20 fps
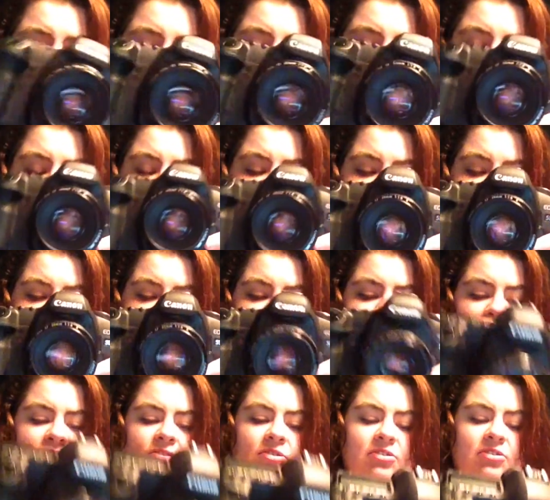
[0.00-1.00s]
that takes
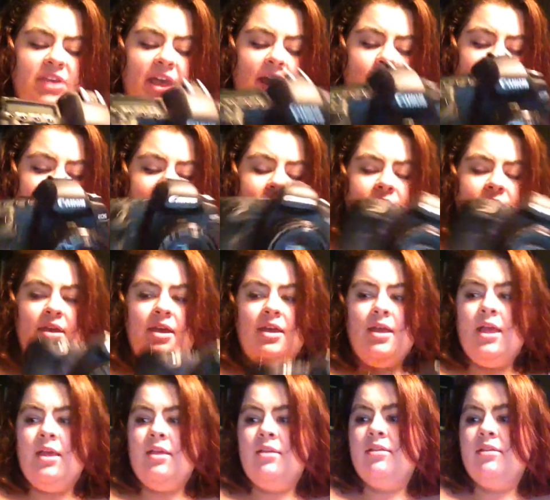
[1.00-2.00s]
pictures sideways,
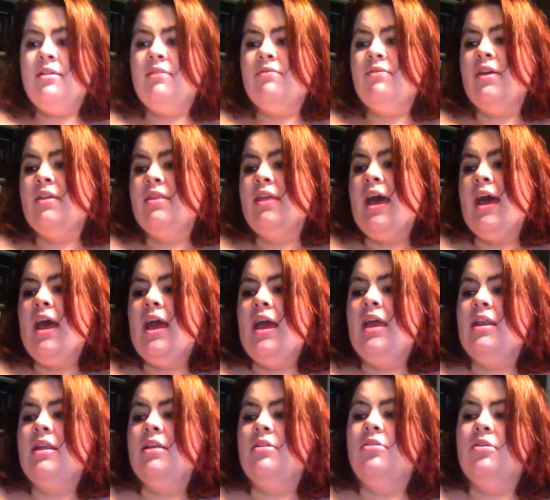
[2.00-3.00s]
stuff like that,
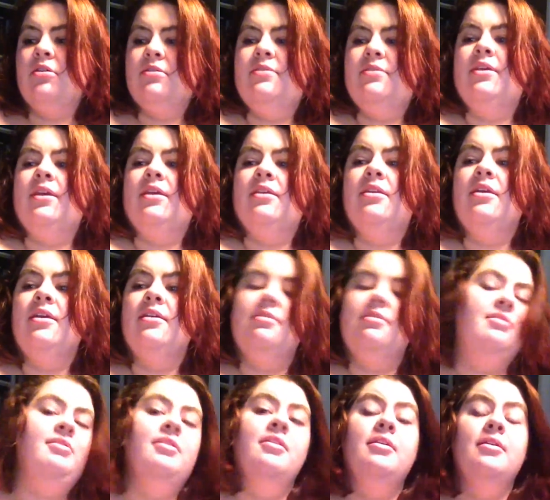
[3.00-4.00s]
and it looks like
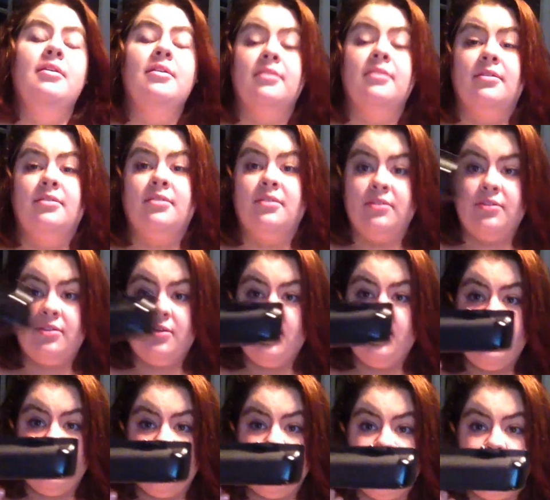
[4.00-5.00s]
this. This is the
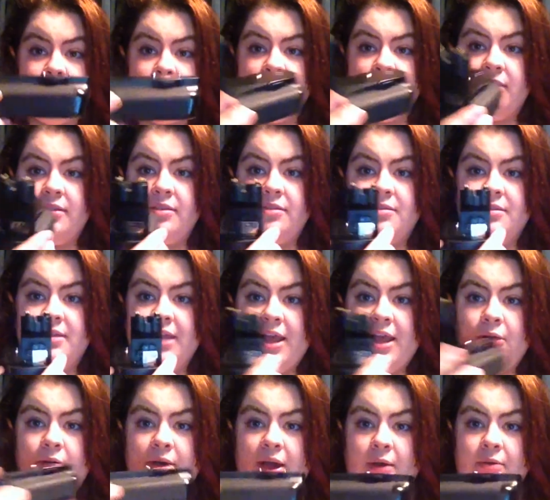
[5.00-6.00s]
old one. It's
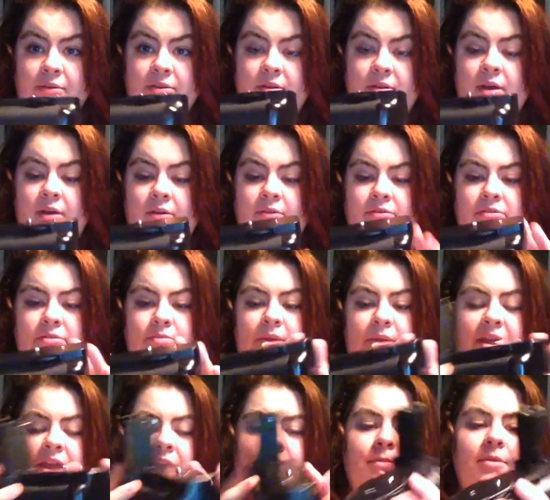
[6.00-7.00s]
now out of
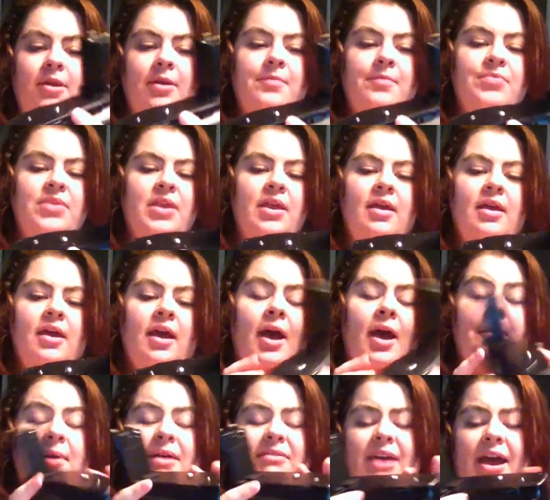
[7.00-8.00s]
my camera.
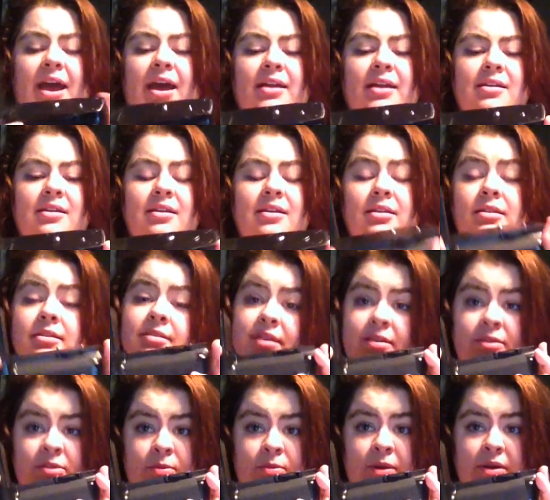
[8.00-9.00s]
I've had
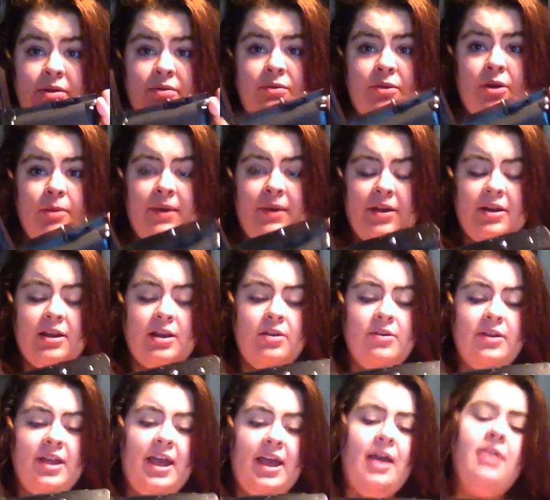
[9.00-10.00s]
this one for about 1.5
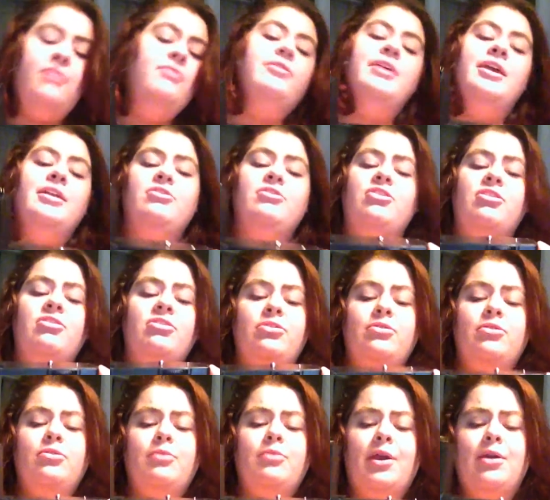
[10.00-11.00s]
years, and just
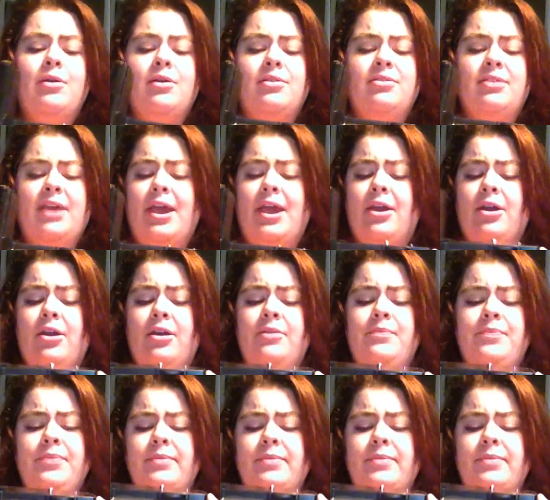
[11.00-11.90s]
through wear and tear